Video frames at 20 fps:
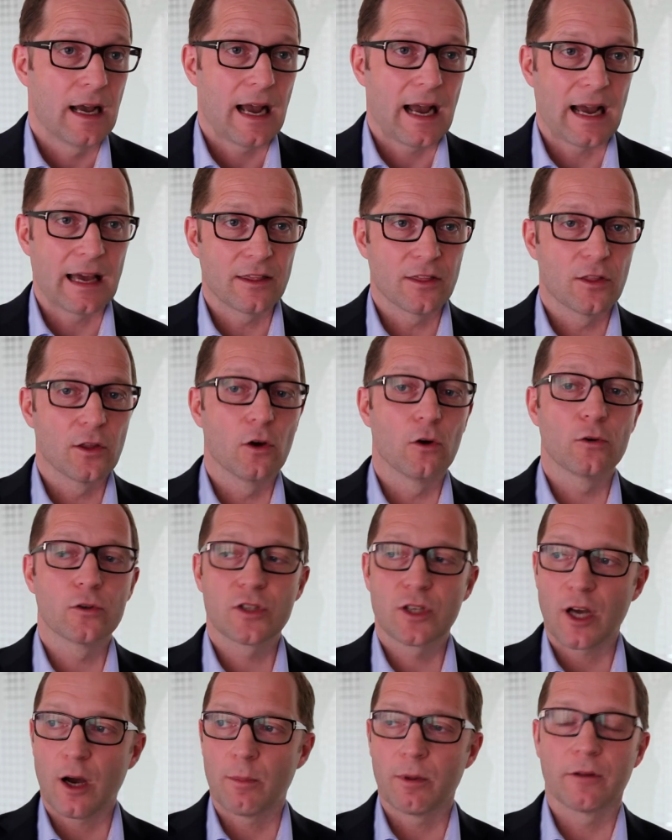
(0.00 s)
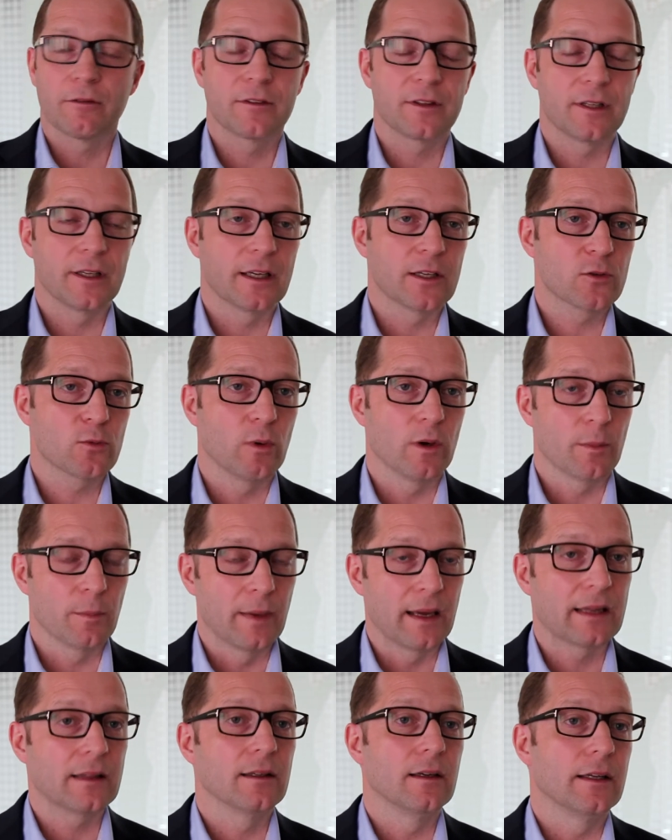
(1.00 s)
And those couple of things will
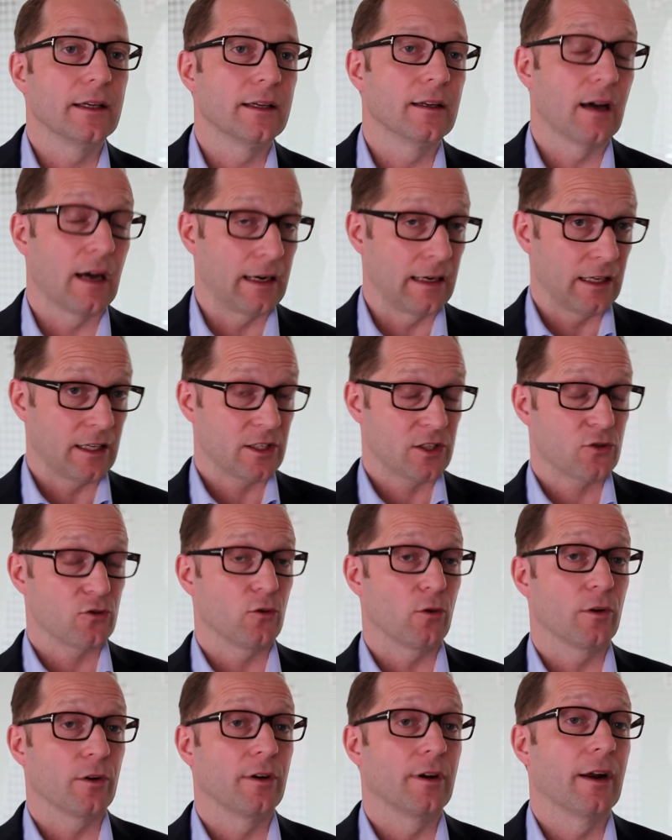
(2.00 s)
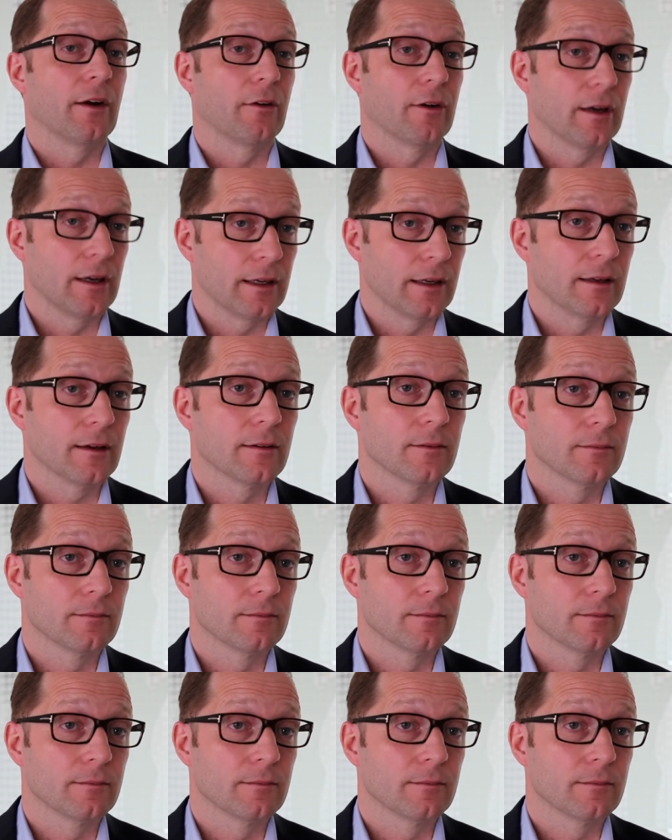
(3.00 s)
make the leader an extraordinary leader.